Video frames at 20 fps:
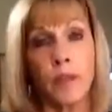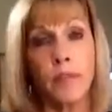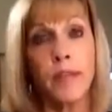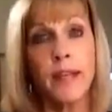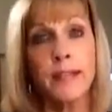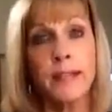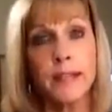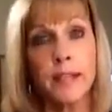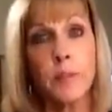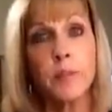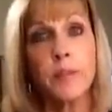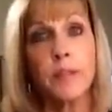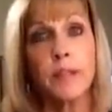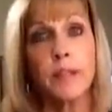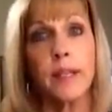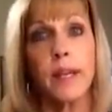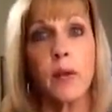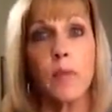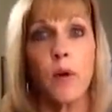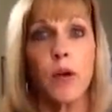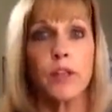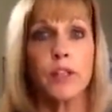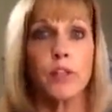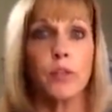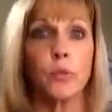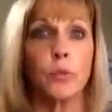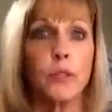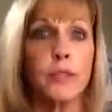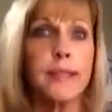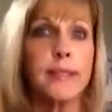that's something that I want you
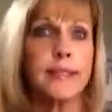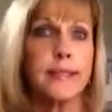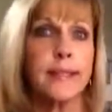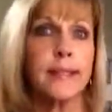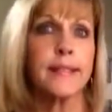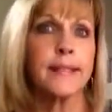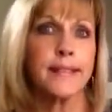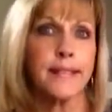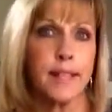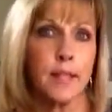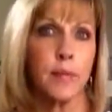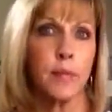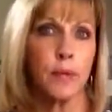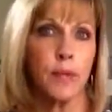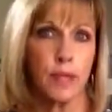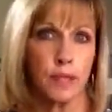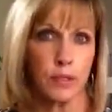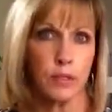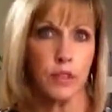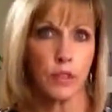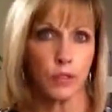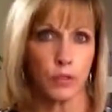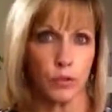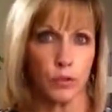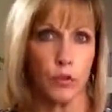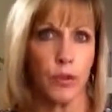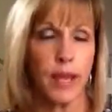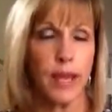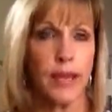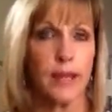to really dig deep
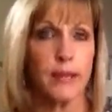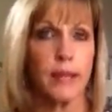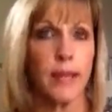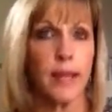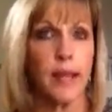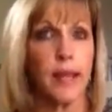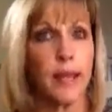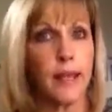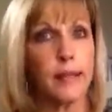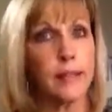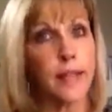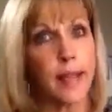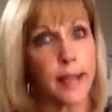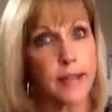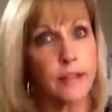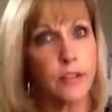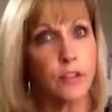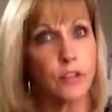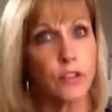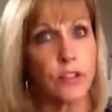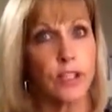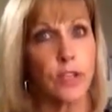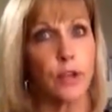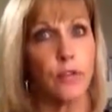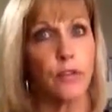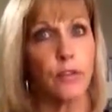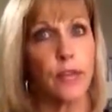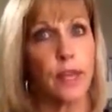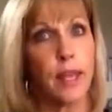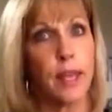into and ask
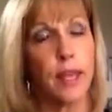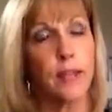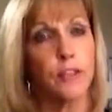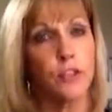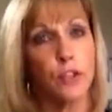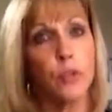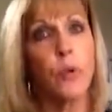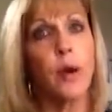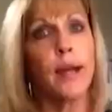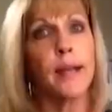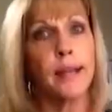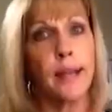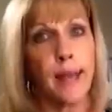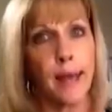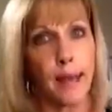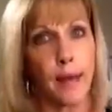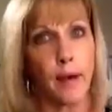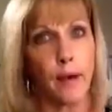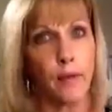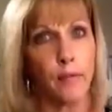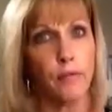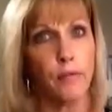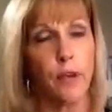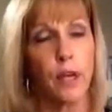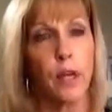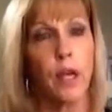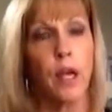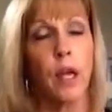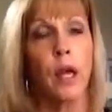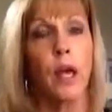yourself, do I have
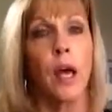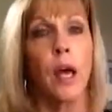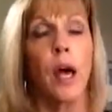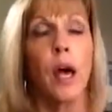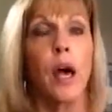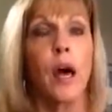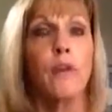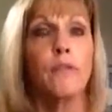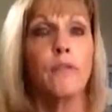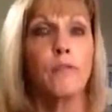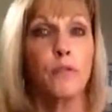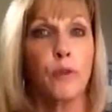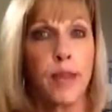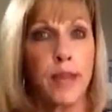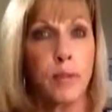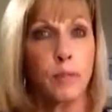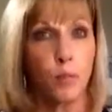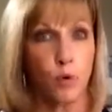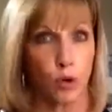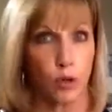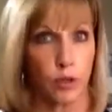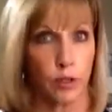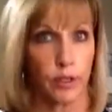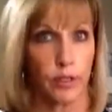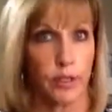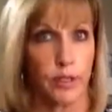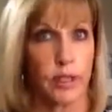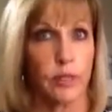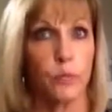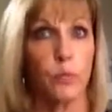a framework
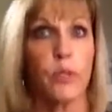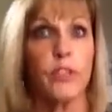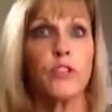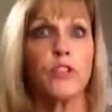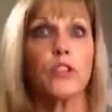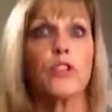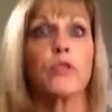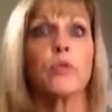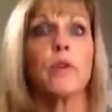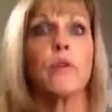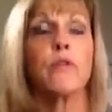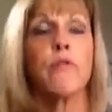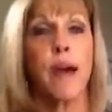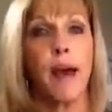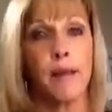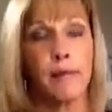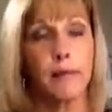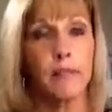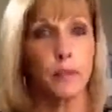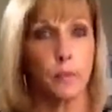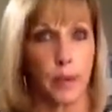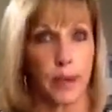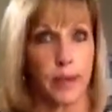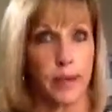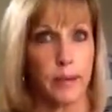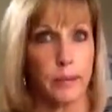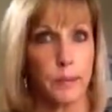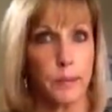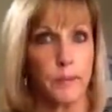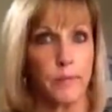in which to
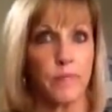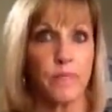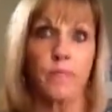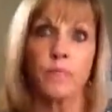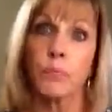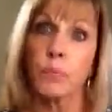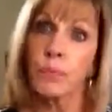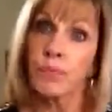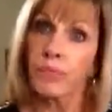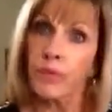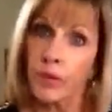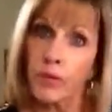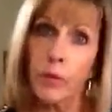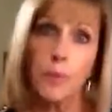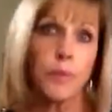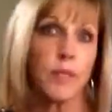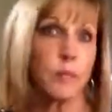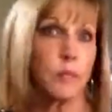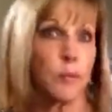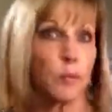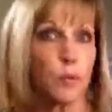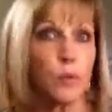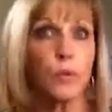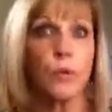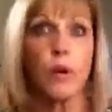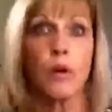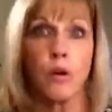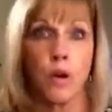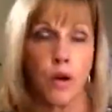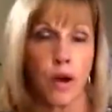evaluate the people
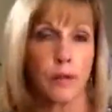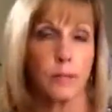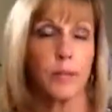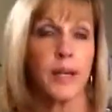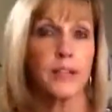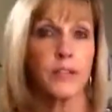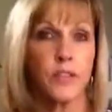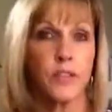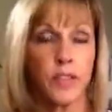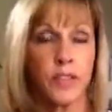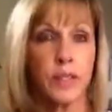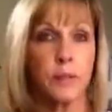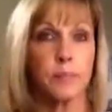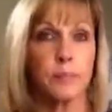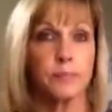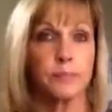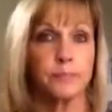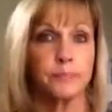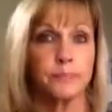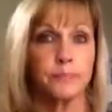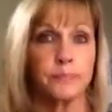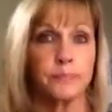who are on my team?